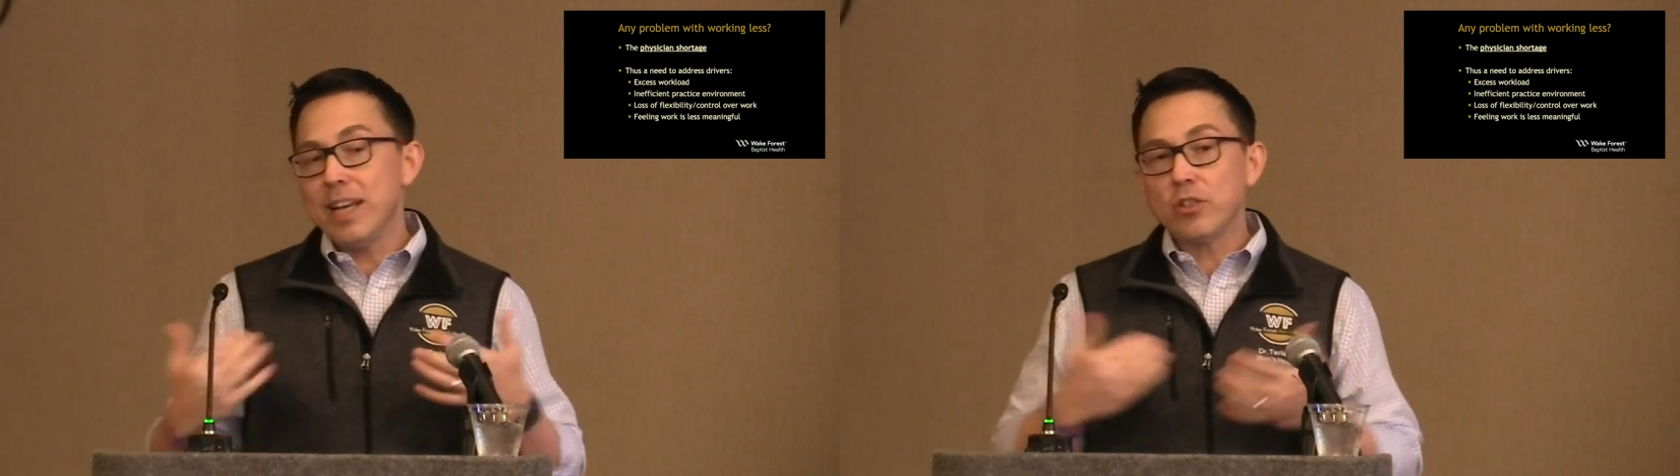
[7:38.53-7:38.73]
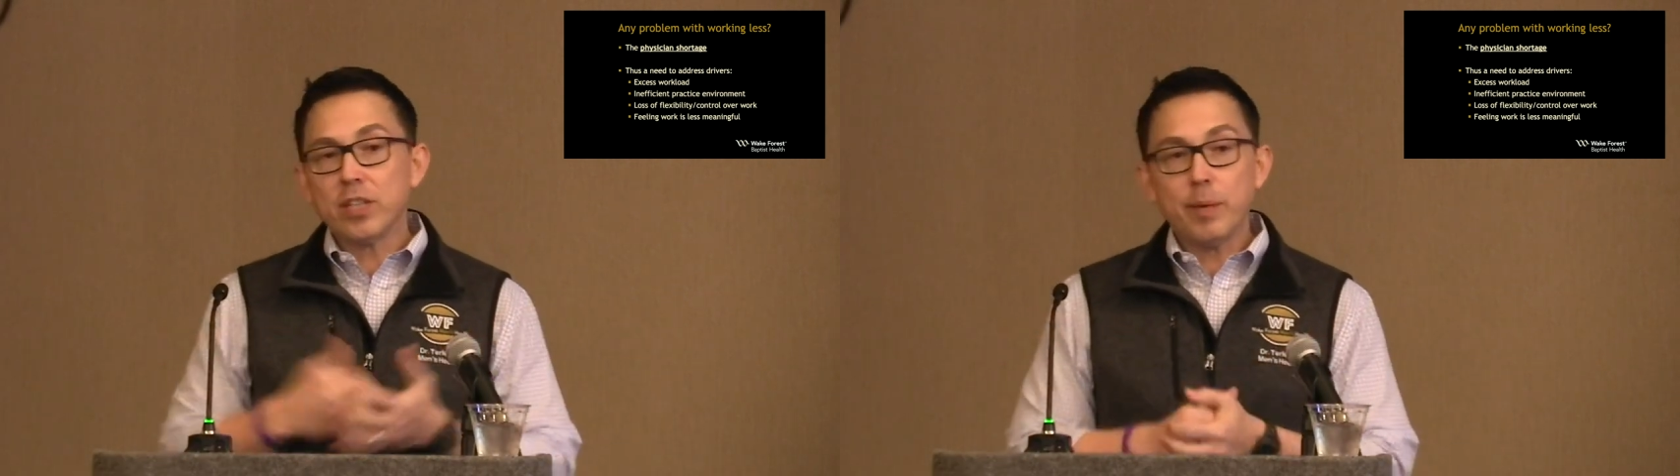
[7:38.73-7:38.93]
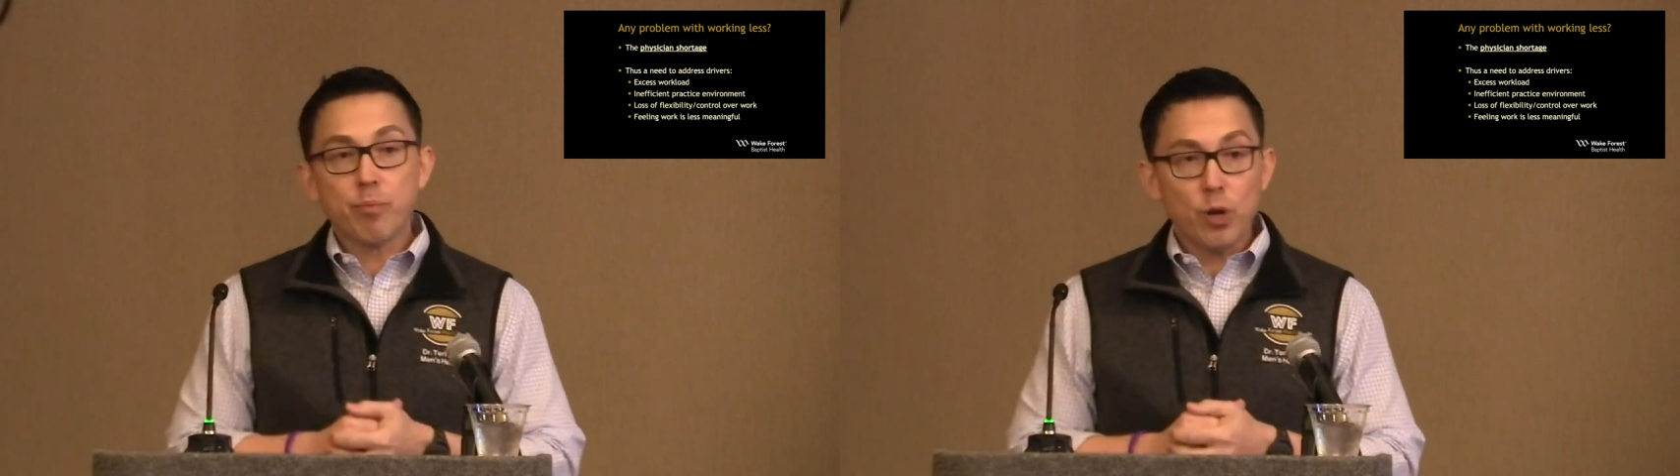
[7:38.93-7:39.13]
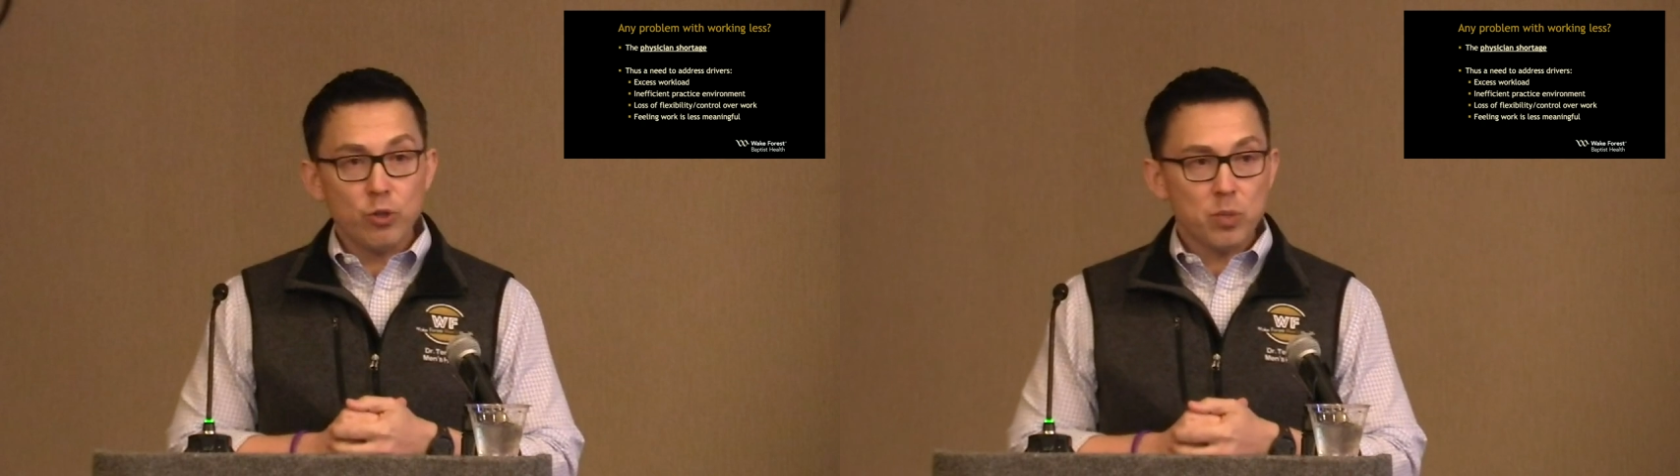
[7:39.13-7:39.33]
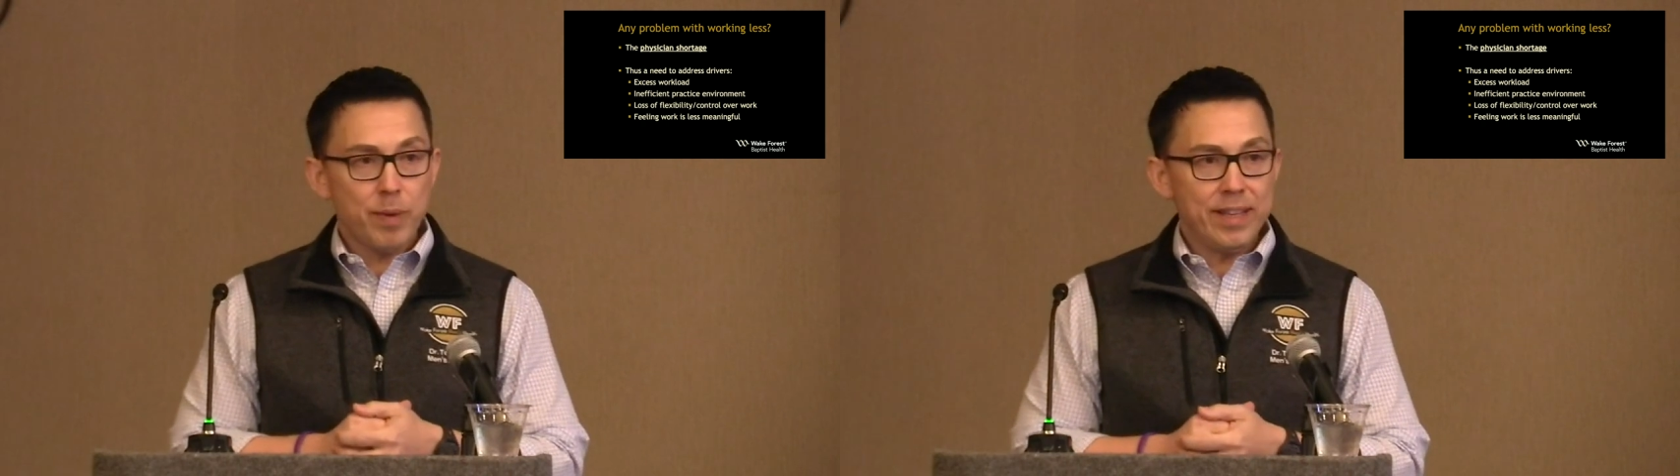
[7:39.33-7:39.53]
actually
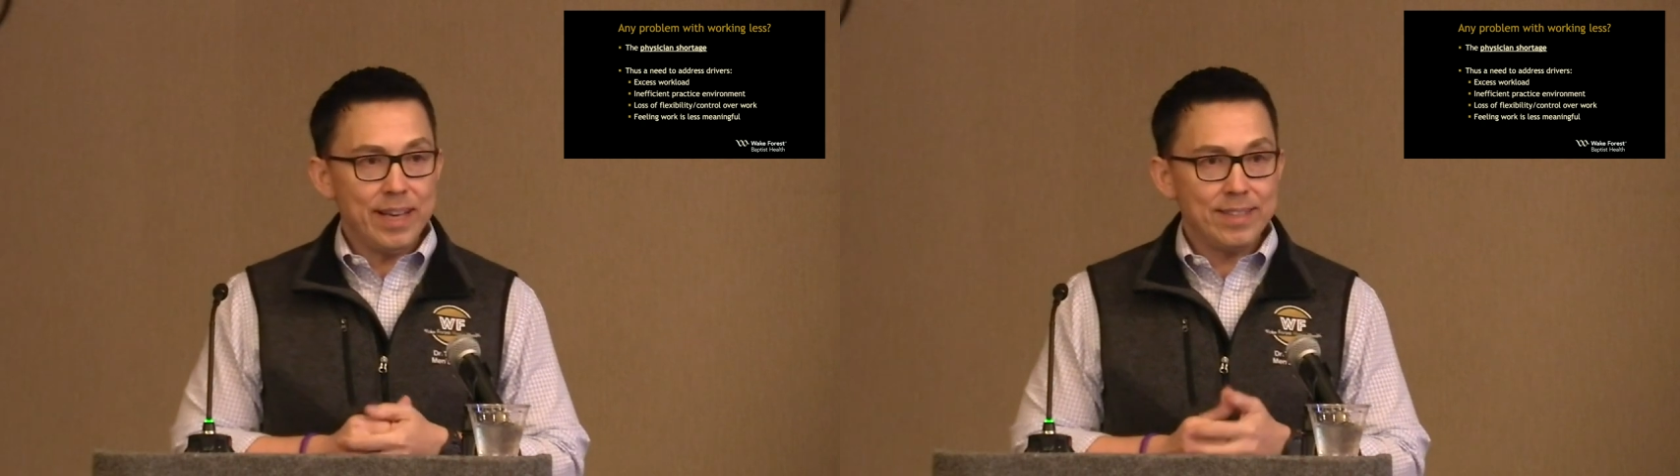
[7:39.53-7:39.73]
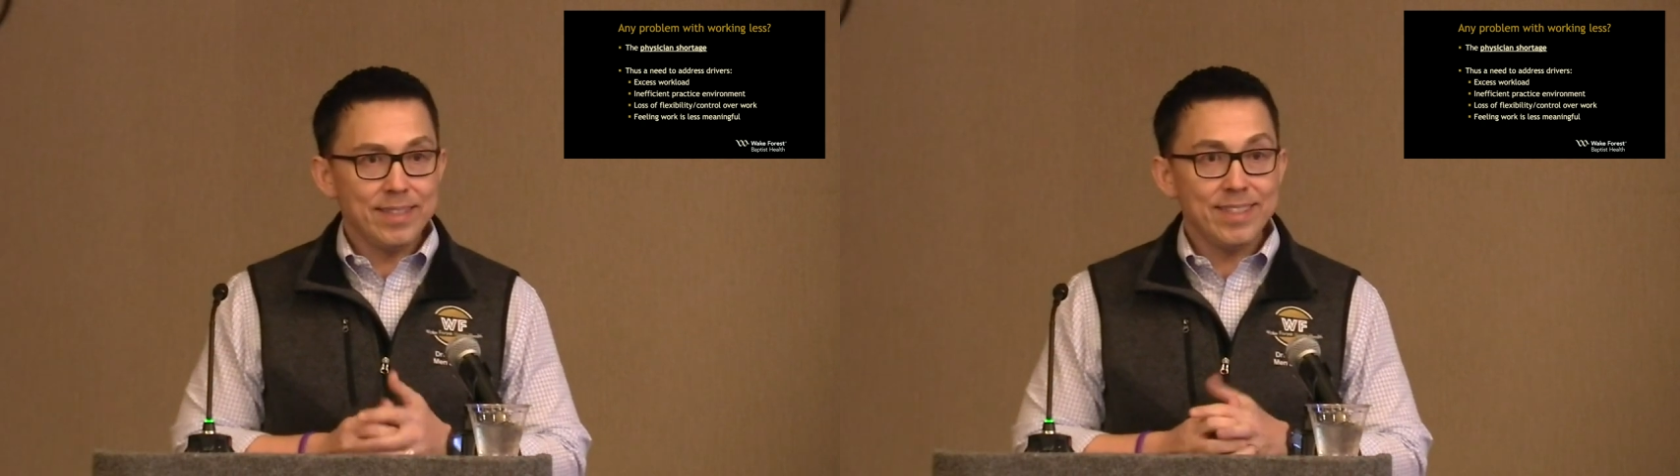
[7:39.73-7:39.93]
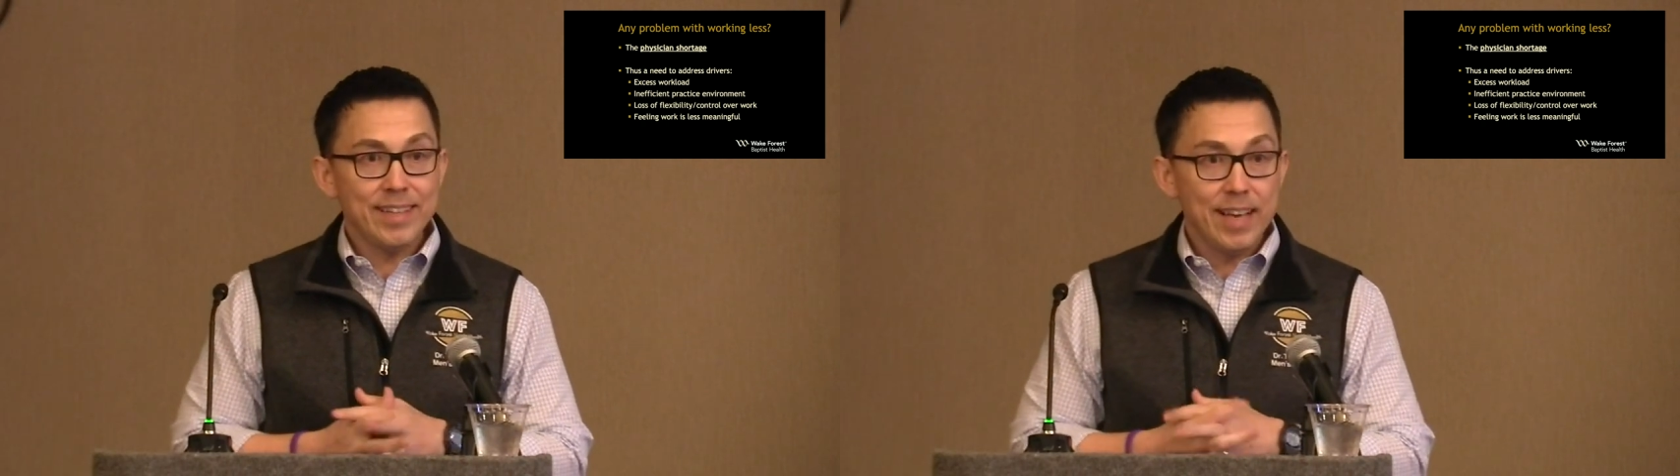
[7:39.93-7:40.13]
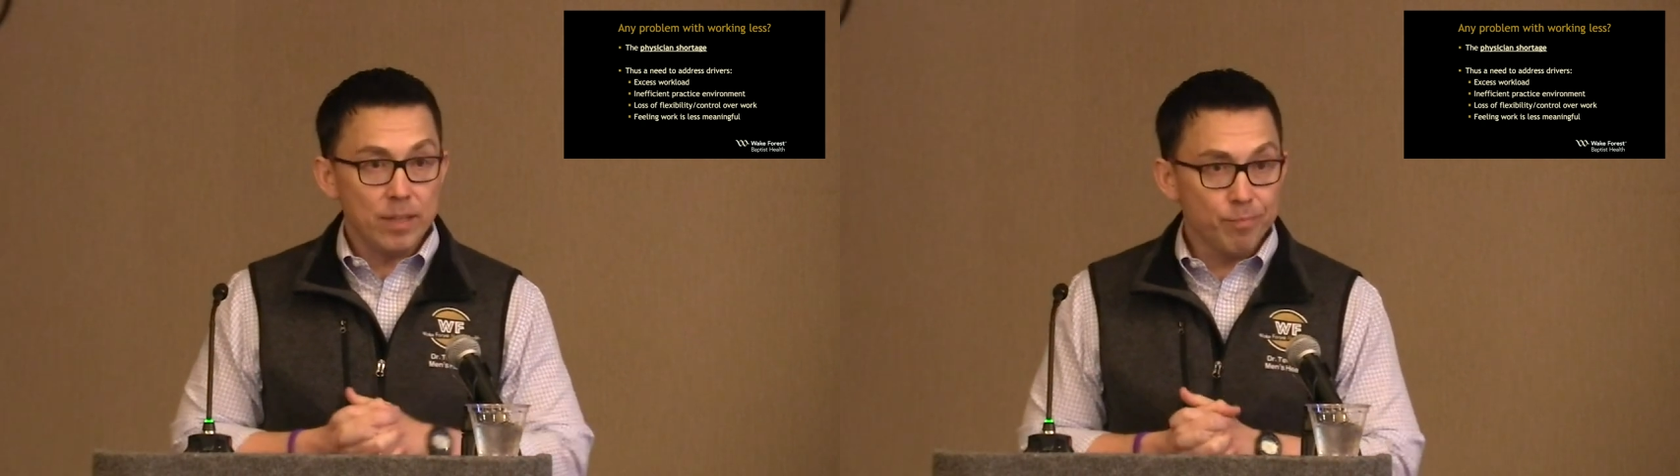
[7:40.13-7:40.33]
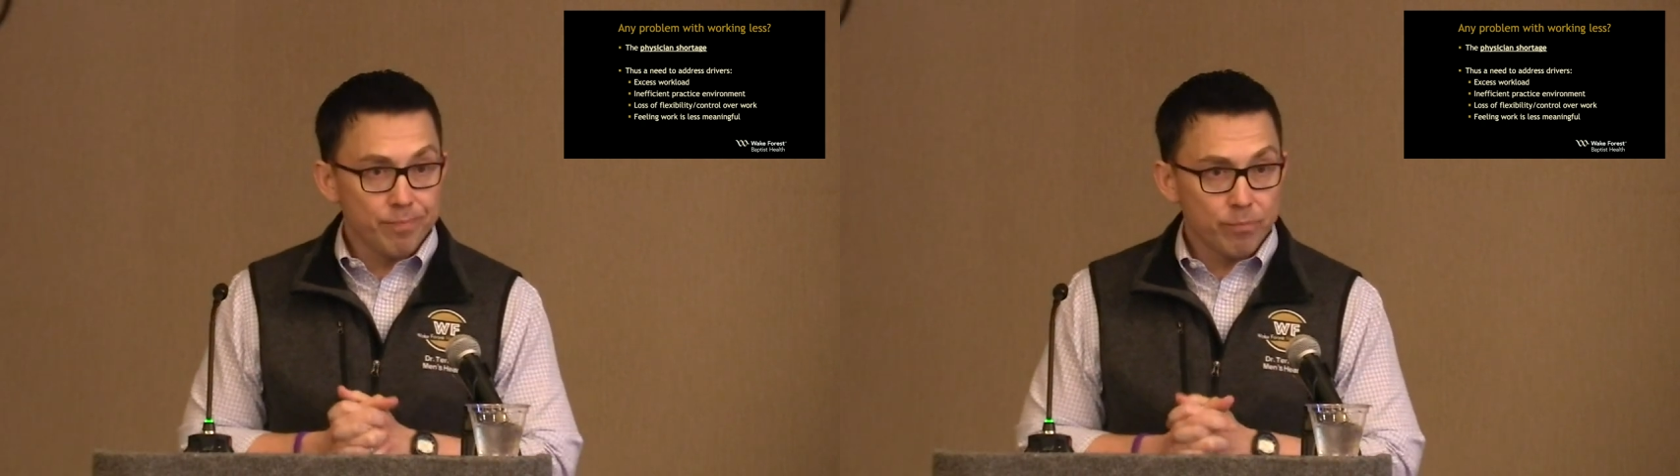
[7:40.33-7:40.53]
approached by the
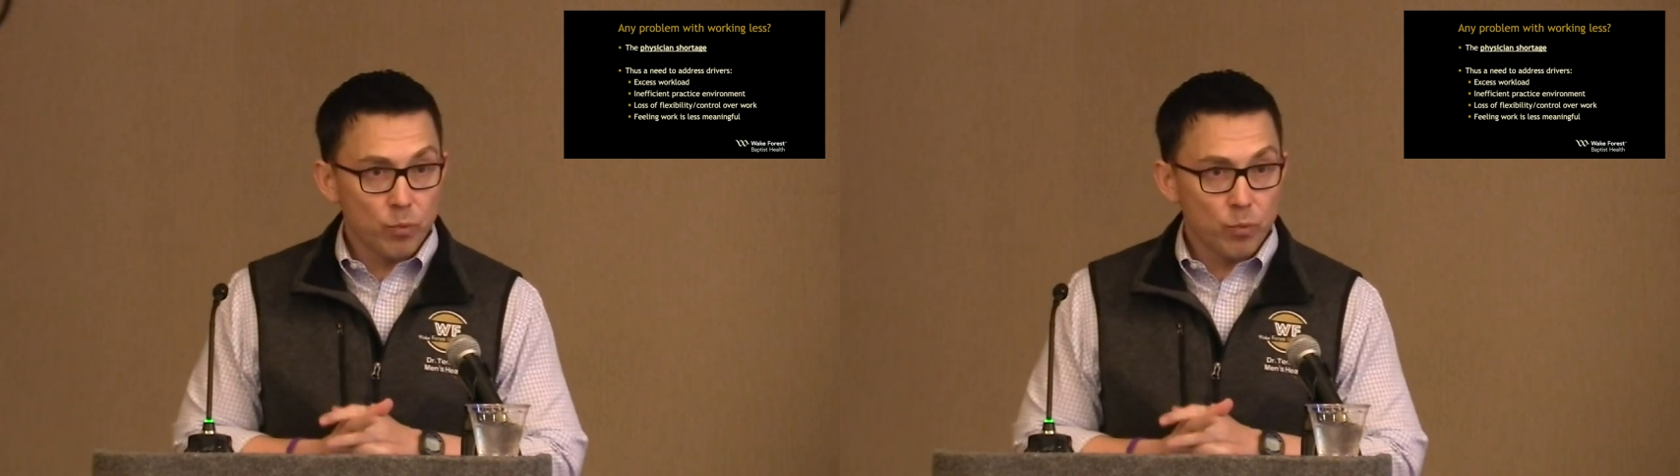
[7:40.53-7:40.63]
NCCN